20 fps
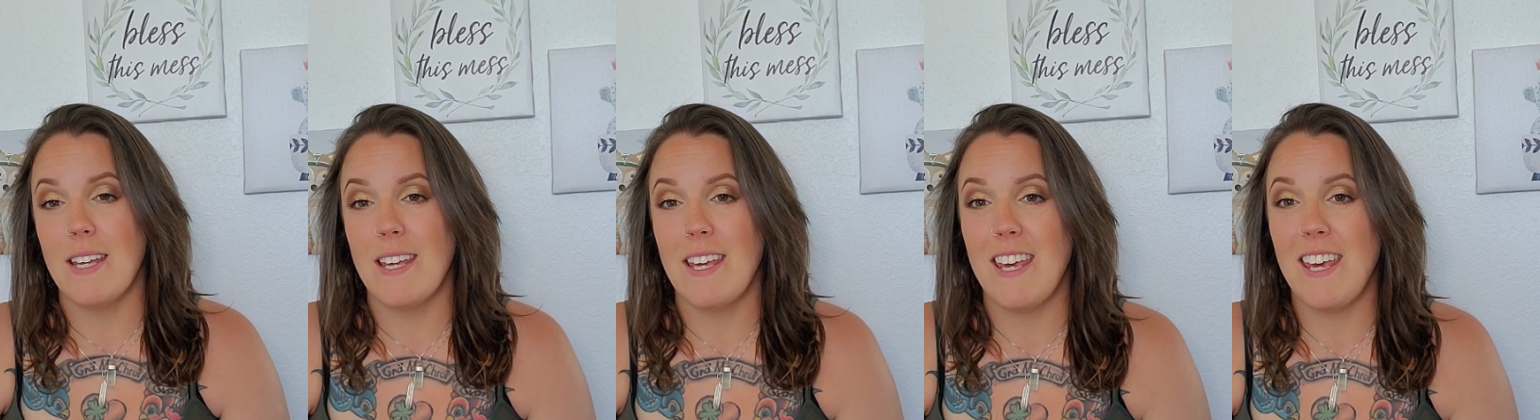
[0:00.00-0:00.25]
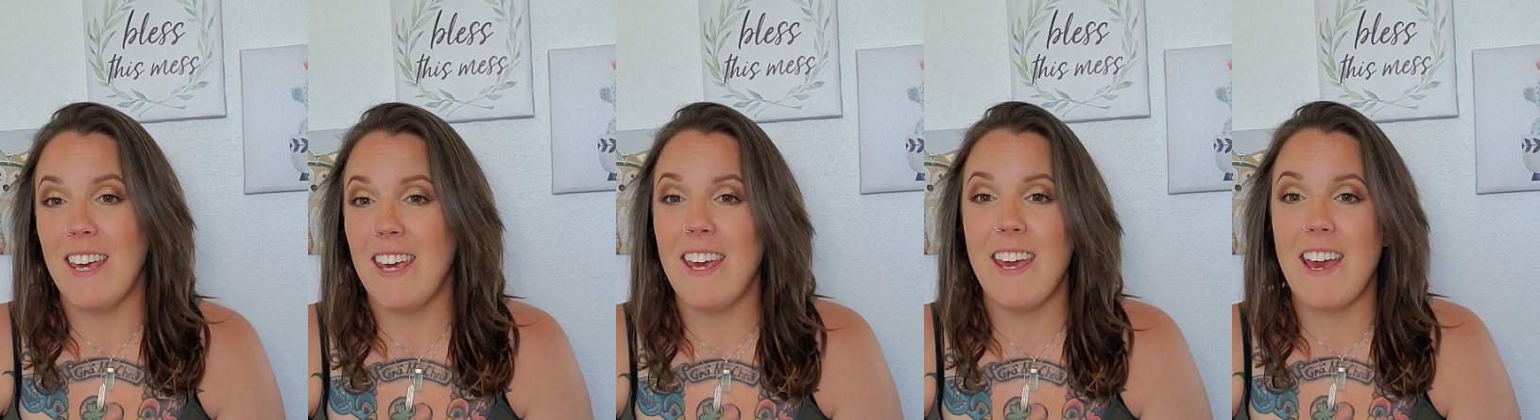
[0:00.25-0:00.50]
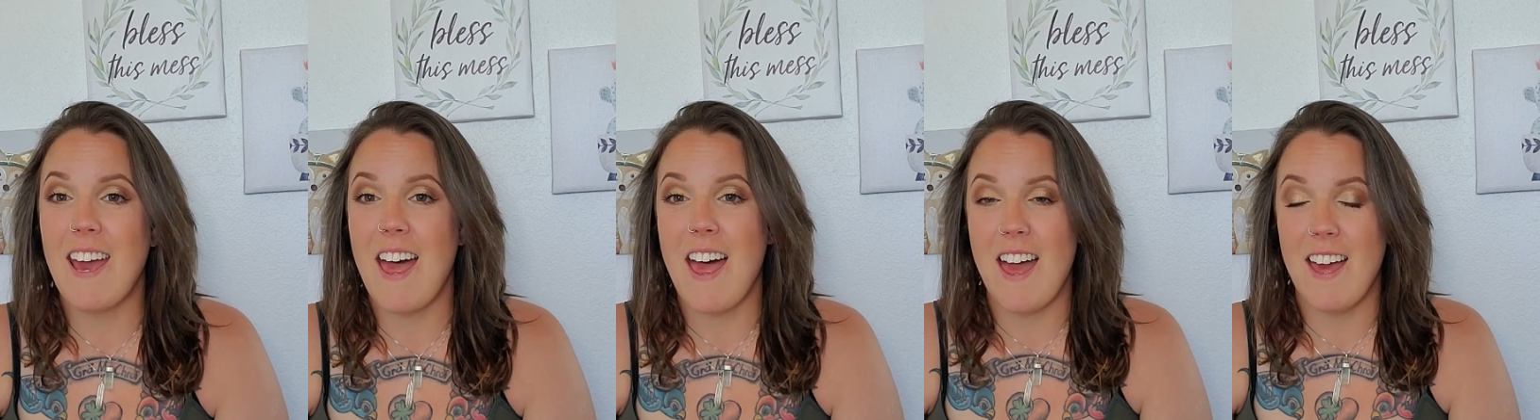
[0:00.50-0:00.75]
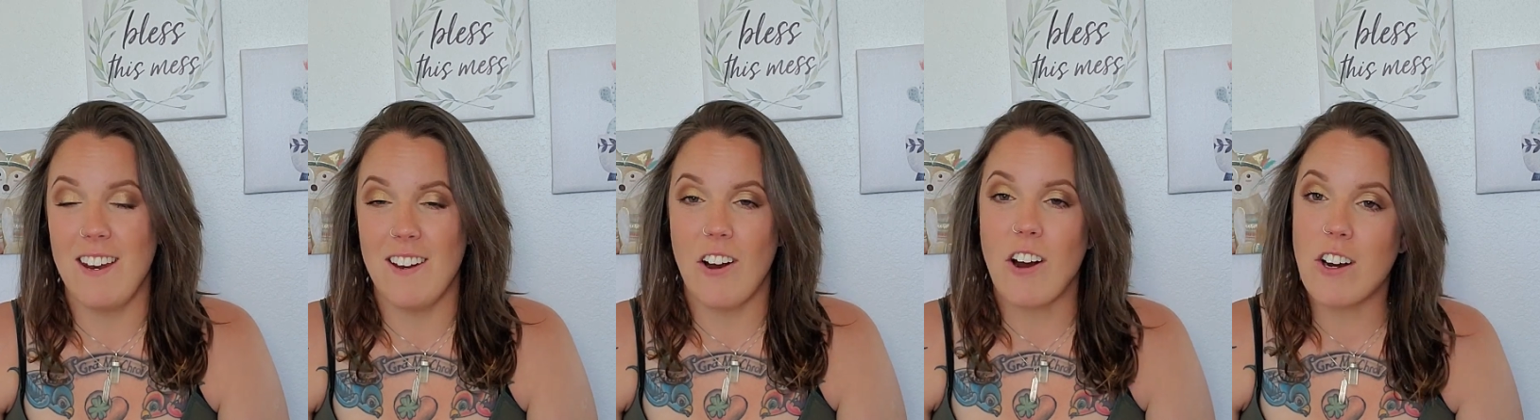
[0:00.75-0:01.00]
he
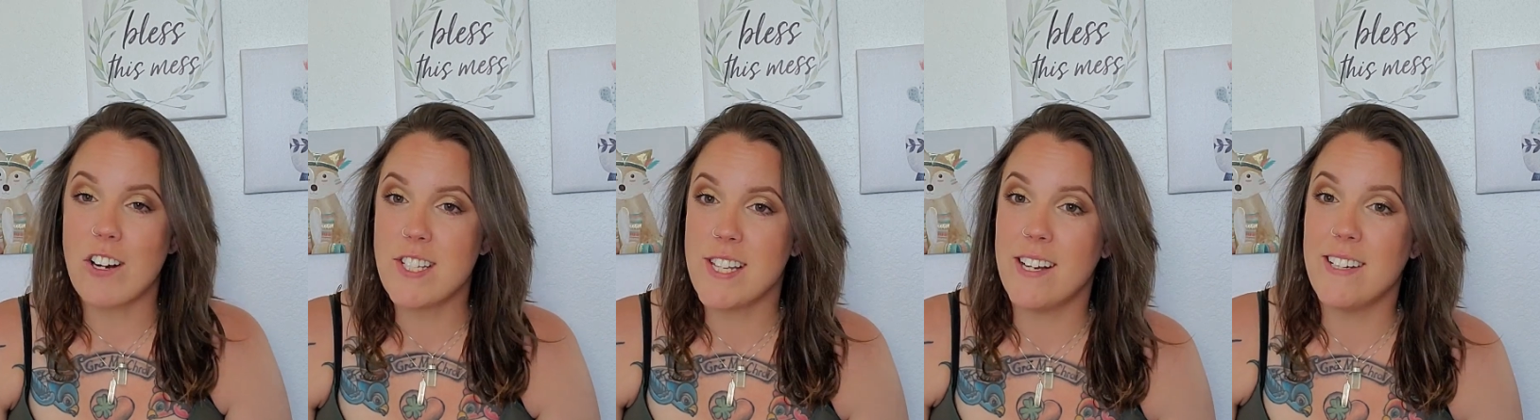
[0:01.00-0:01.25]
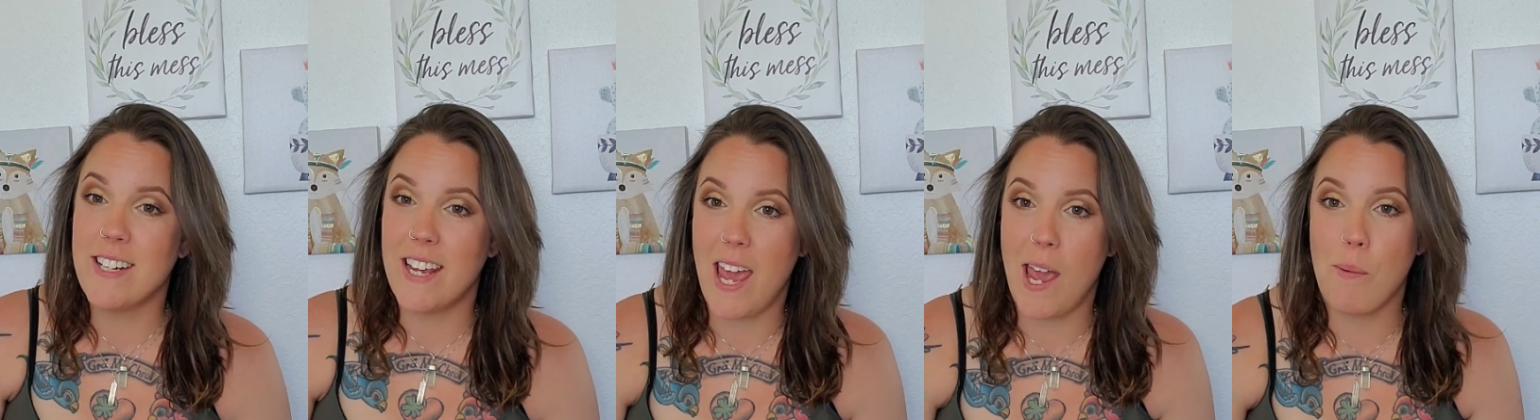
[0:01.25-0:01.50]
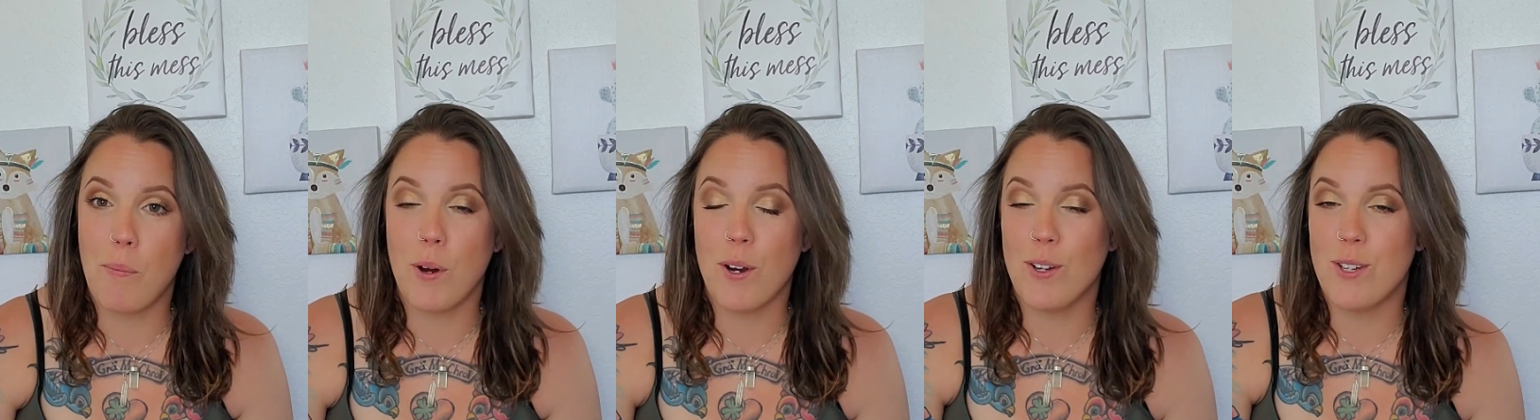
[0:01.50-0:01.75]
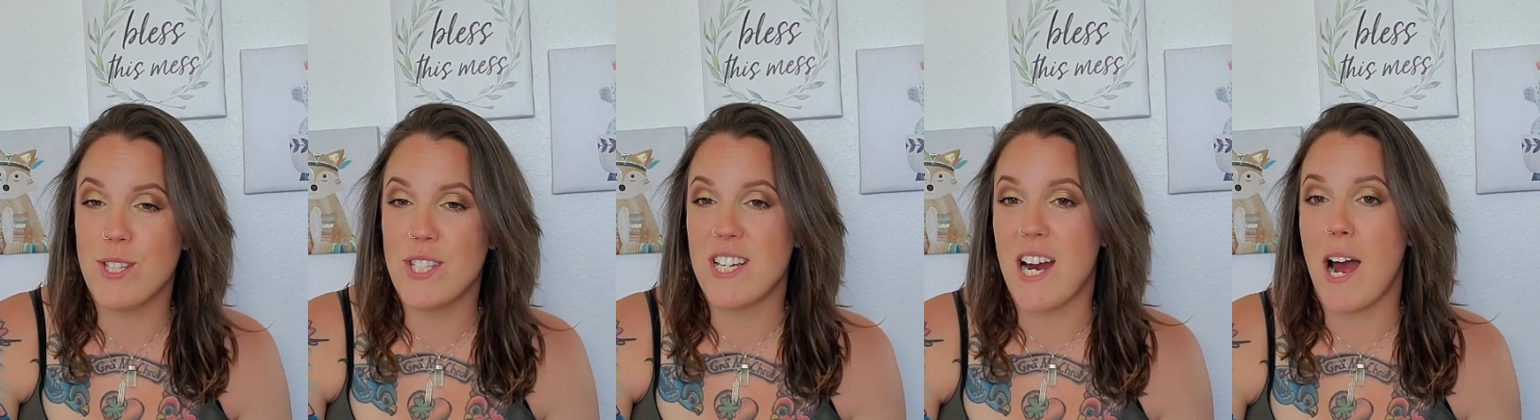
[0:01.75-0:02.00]
and our son
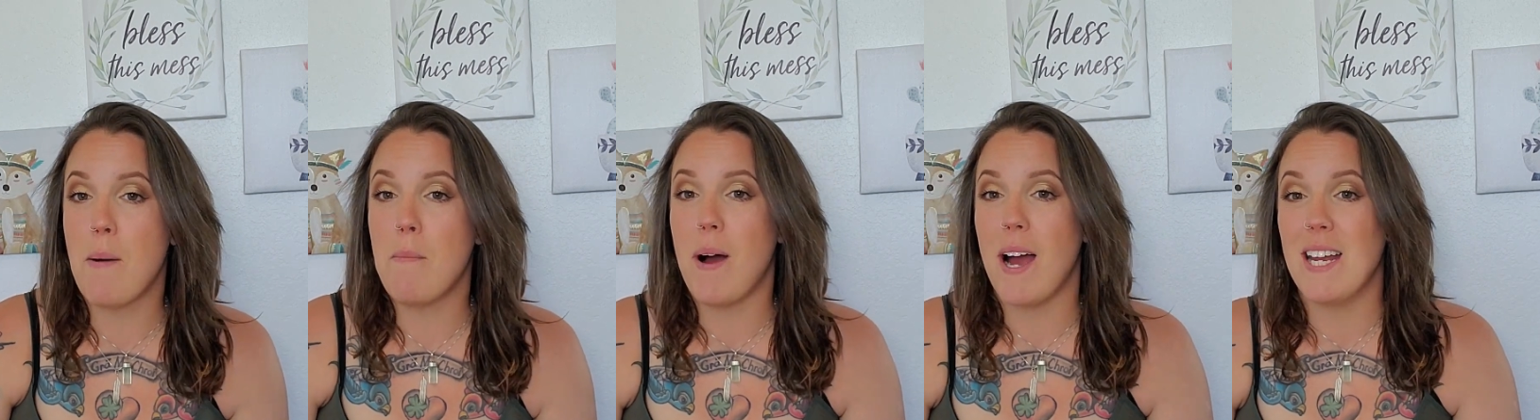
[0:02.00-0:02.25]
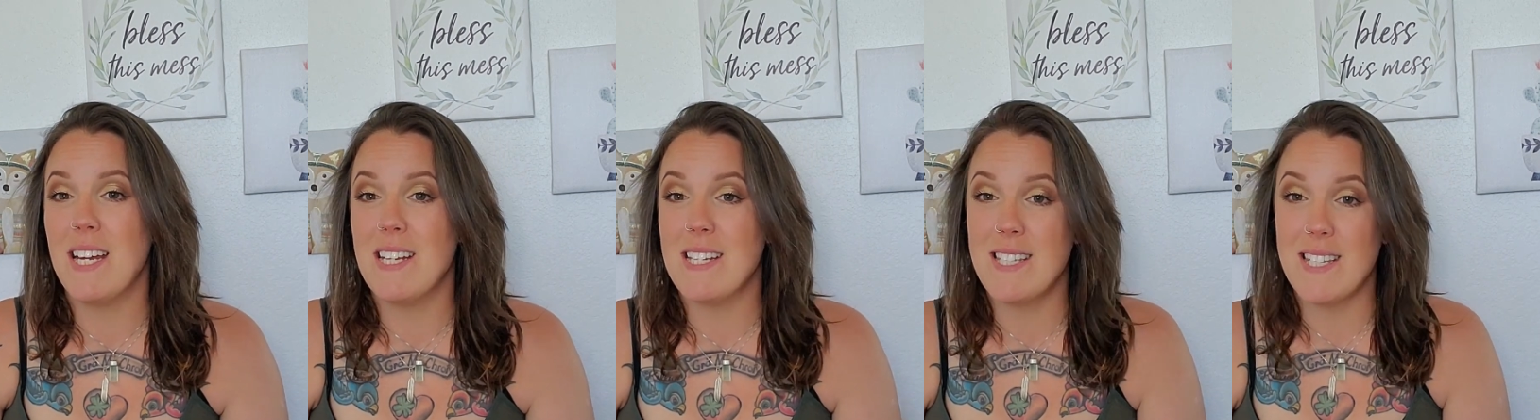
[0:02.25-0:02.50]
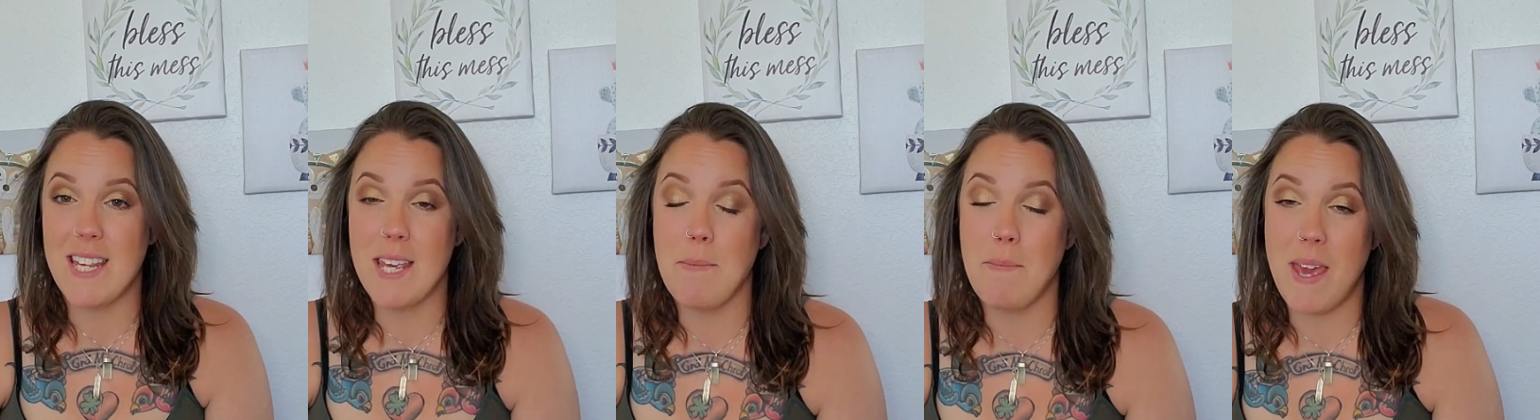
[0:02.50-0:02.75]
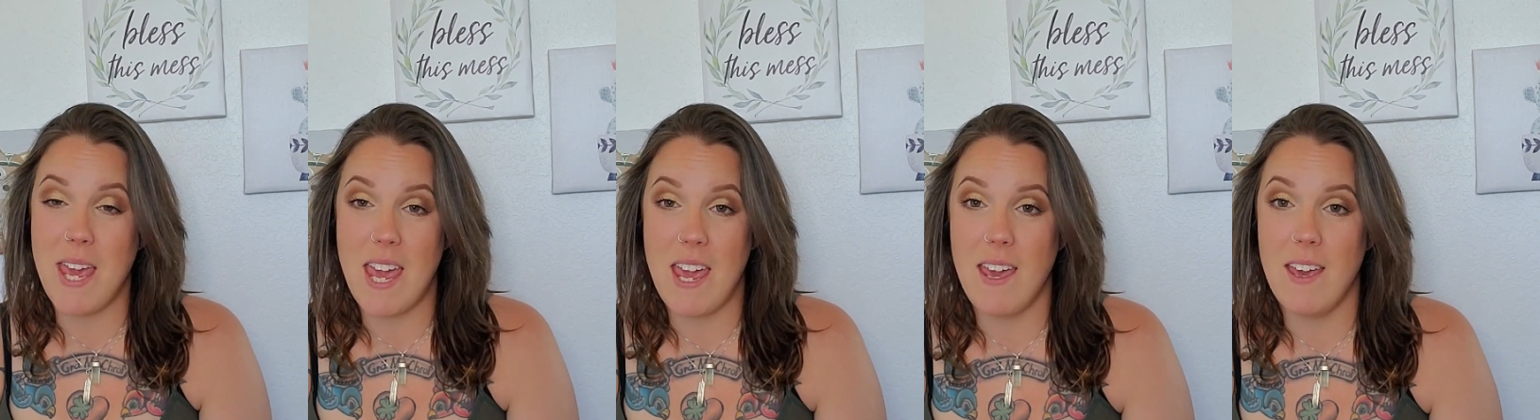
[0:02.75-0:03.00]
Gabriel stopped by to see
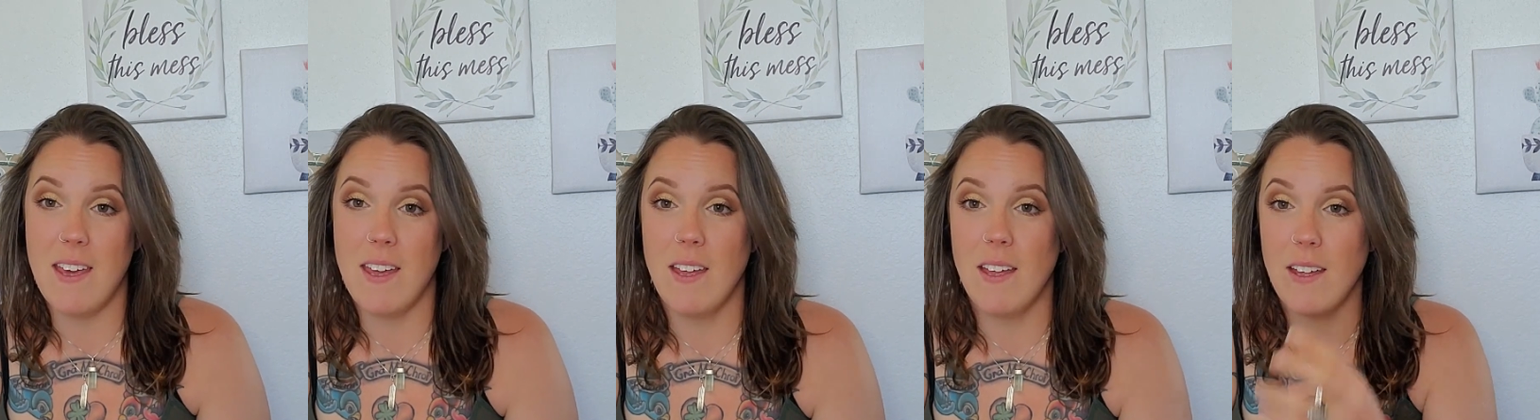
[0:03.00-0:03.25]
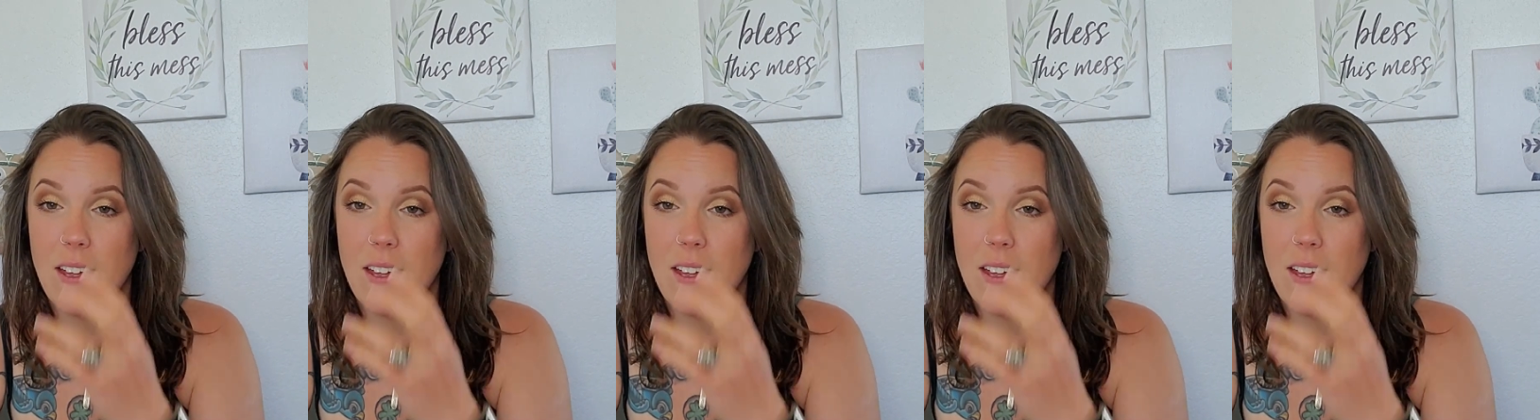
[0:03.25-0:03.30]
me